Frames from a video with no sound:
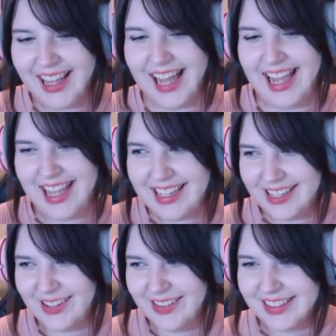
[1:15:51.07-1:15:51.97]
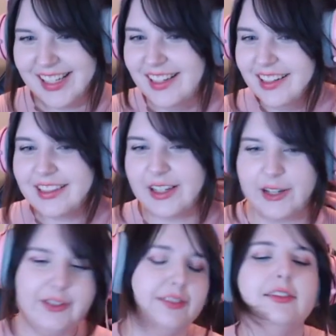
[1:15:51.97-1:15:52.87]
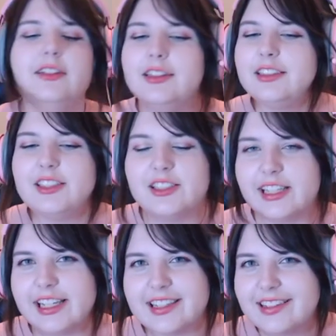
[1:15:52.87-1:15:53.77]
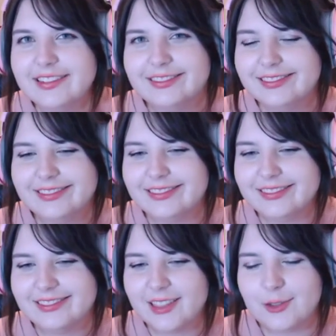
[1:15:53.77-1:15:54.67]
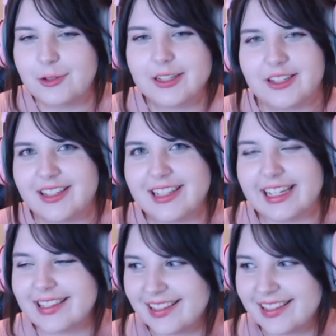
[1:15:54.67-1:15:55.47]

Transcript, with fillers: Headshot. No, just sneeze. Courtney's just sneeze.